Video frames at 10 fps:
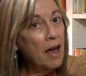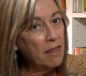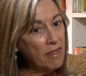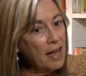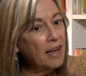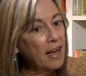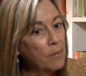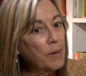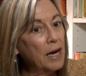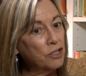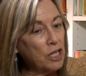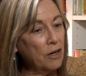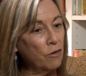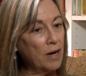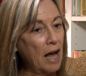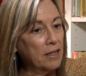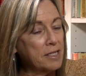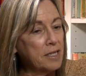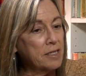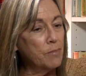thinking about gender
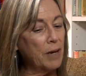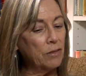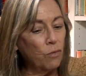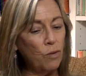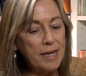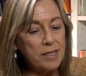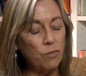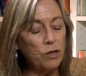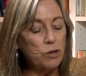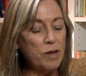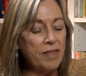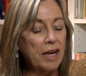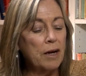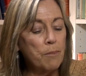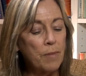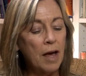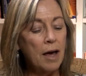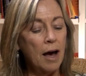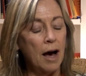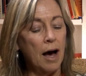analysis, about the ways in which we think of
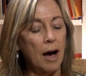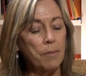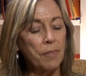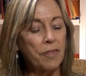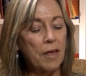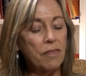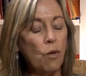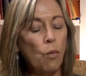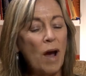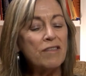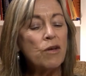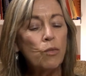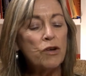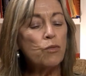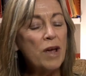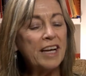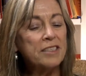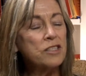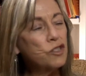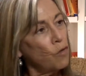um, the ways in which we
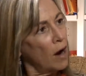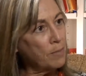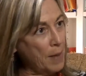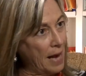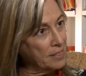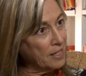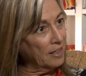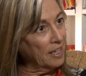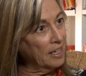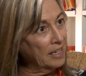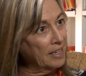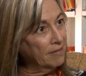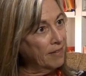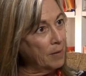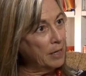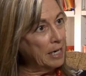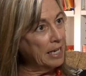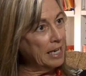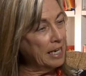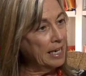construct masculinity and
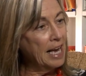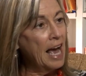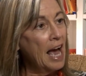femininity